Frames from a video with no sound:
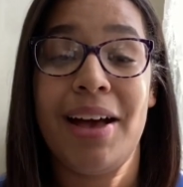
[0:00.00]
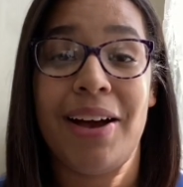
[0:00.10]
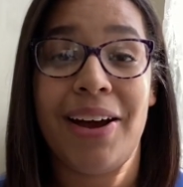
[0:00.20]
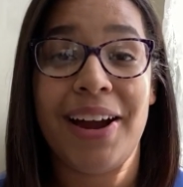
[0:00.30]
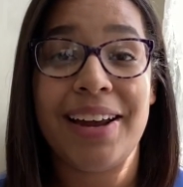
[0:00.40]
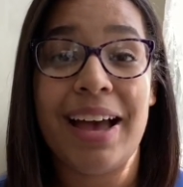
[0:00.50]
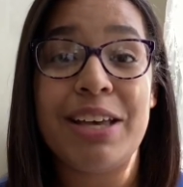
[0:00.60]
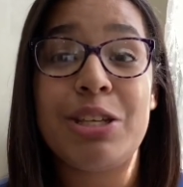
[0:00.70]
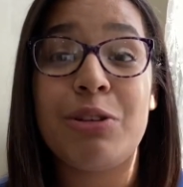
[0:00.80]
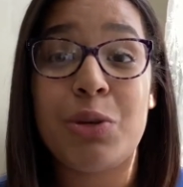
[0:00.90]
All right,
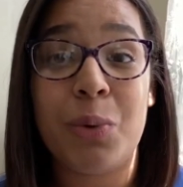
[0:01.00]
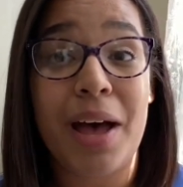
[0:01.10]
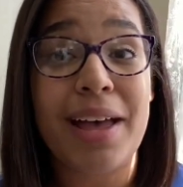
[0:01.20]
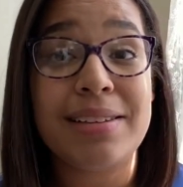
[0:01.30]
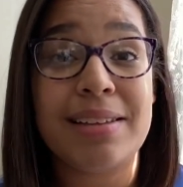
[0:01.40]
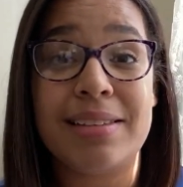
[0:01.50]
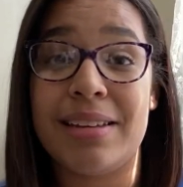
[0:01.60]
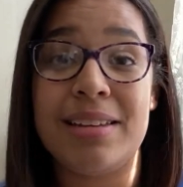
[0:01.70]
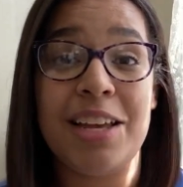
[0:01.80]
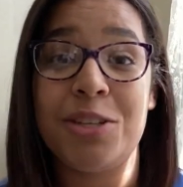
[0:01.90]
guys, so to us, it's
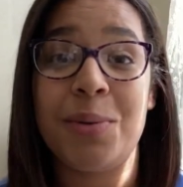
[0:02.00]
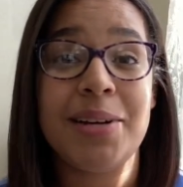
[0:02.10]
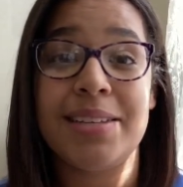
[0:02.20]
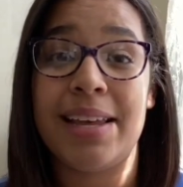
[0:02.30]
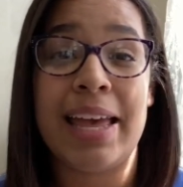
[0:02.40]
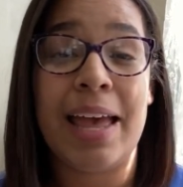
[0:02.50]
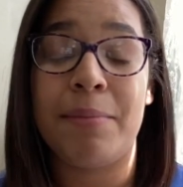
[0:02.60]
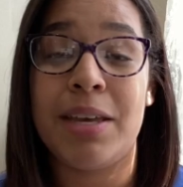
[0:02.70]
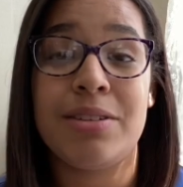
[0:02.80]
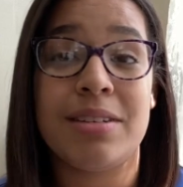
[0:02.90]
a detour. To
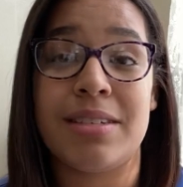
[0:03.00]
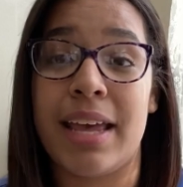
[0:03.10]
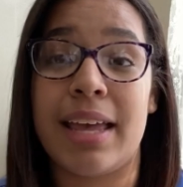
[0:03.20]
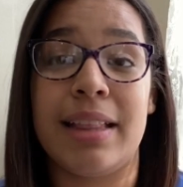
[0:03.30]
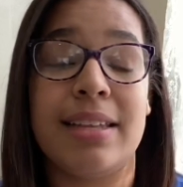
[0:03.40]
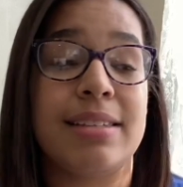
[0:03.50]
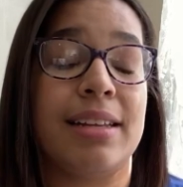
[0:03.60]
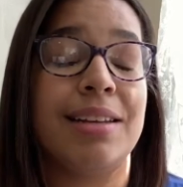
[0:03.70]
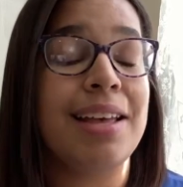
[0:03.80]
Him, He's just saying, listen,